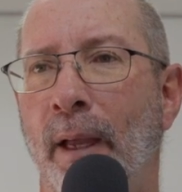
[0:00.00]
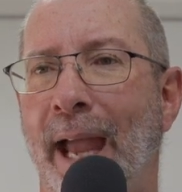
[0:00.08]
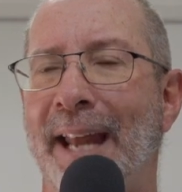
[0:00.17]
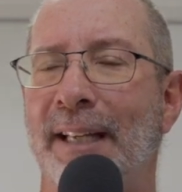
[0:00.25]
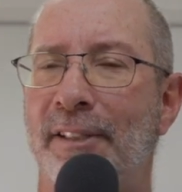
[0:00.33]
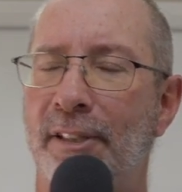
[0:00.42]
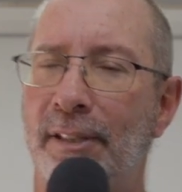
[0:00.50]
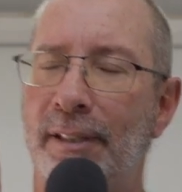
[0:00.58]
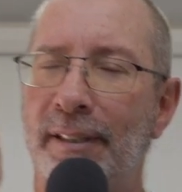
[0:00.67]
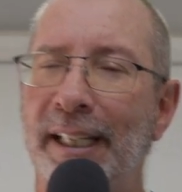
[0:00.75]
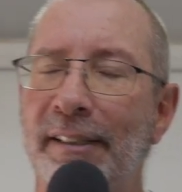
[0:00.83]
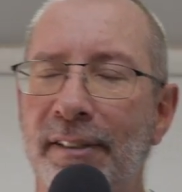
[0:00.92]
And a
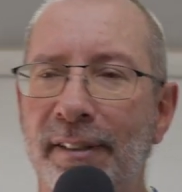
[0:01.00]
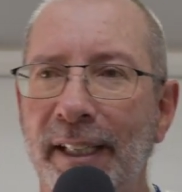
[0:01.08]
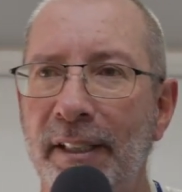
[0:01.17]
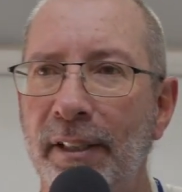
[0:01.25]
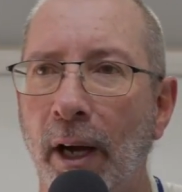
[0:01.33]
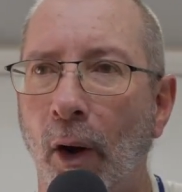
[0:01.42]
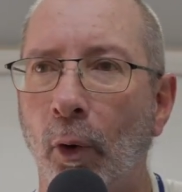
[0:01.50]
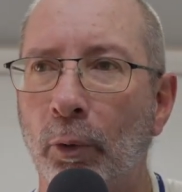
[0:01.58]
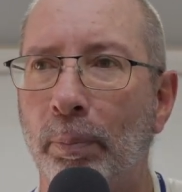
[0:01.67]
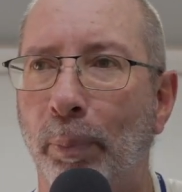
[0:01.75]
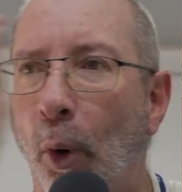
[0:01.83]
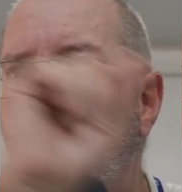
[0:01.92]

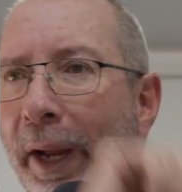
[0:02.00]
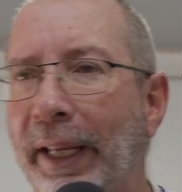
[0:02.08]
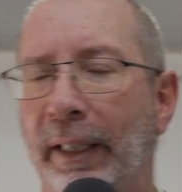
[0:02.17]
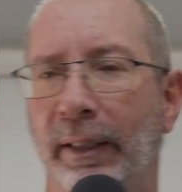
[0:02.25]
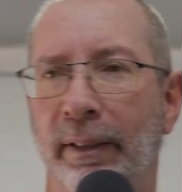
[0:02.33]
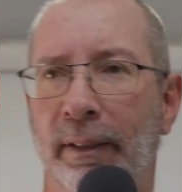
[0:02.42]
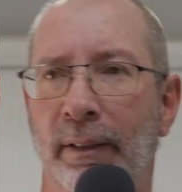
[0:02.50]
16-year-old boy